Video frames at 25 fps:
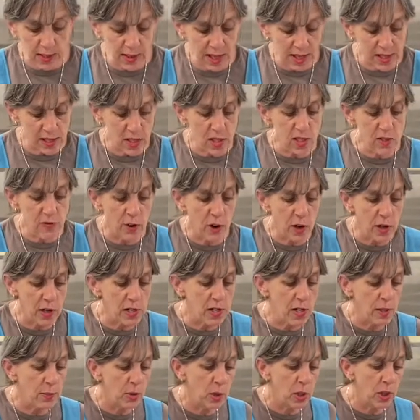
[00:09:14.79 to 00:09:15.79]
That's as far as
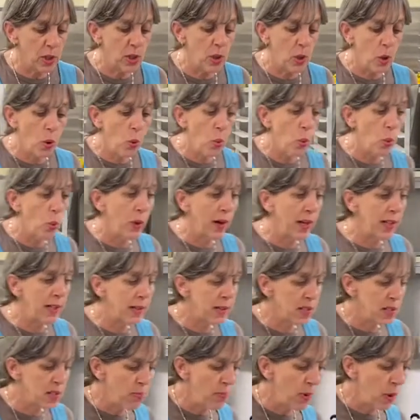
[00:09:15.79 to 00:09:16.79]
I'm gonna go right
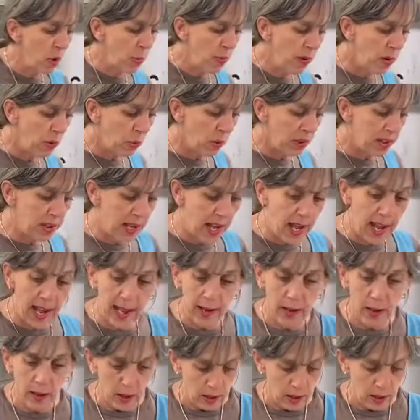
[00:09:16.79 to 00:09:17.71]
this moment with that.